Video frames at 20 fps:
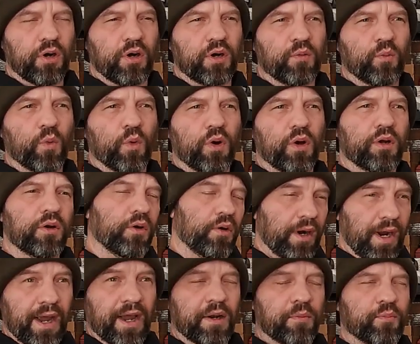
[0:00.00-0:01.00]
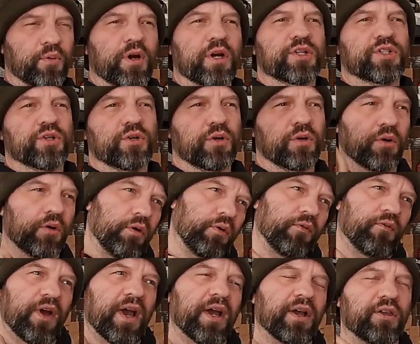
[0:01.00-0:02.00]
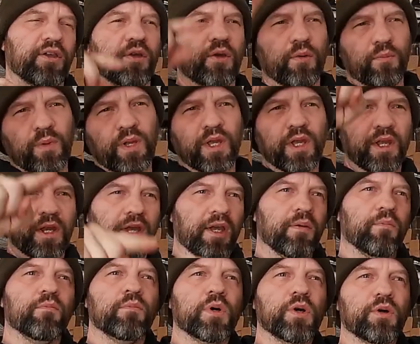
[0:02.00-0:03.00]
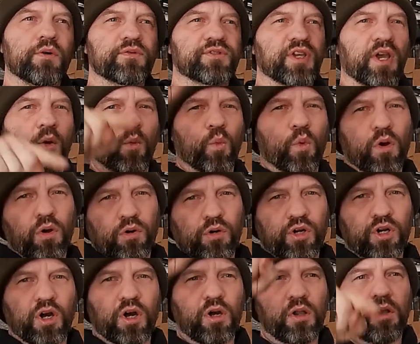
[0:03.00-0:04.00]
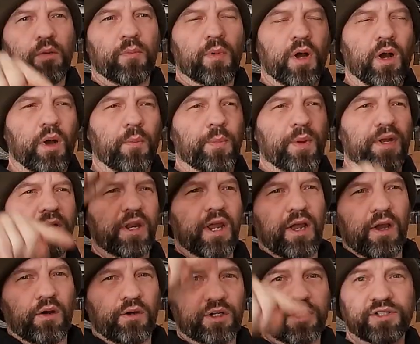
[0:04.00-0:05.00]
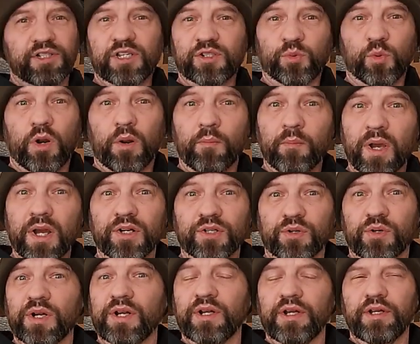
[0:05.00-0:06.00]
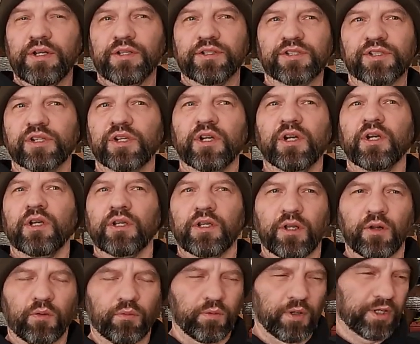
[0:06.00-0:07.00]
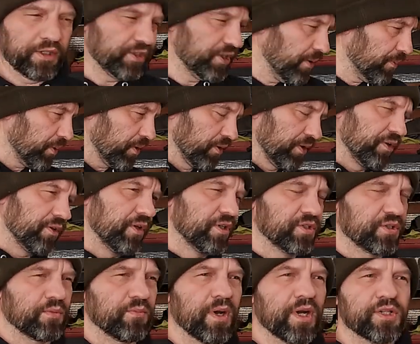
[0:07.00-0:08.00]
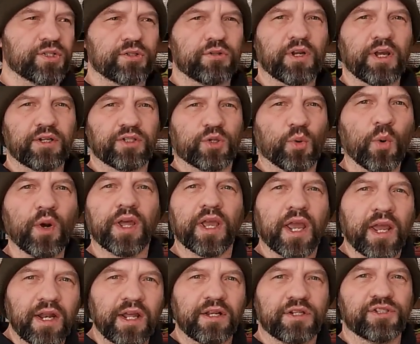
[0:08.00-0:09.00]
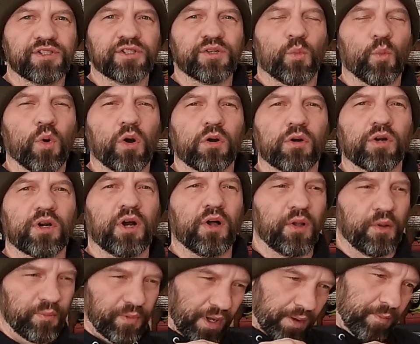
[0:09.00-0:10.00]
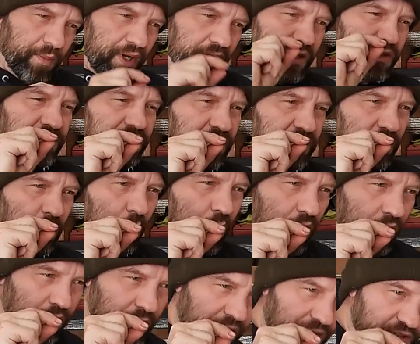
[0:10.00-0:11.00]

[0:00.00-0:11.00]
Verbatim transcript: on one or add pressure or vacuum, it moves that water column up and down because that's what I'm measuring is you know, like typically these are measured at 28 inches of water column. That means that the water